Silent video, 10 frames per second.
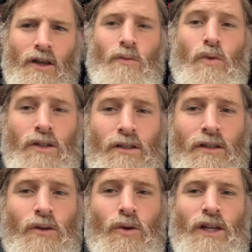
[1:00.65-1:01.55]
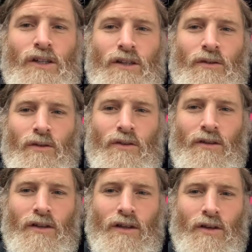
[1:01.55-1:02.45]
What's the question?
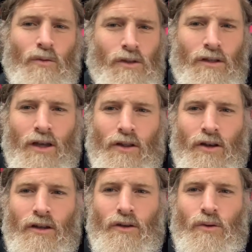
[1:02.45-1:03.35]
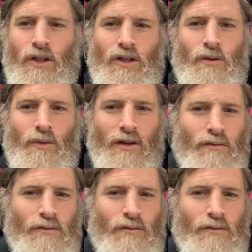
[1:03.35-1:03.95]
What's the halachic question about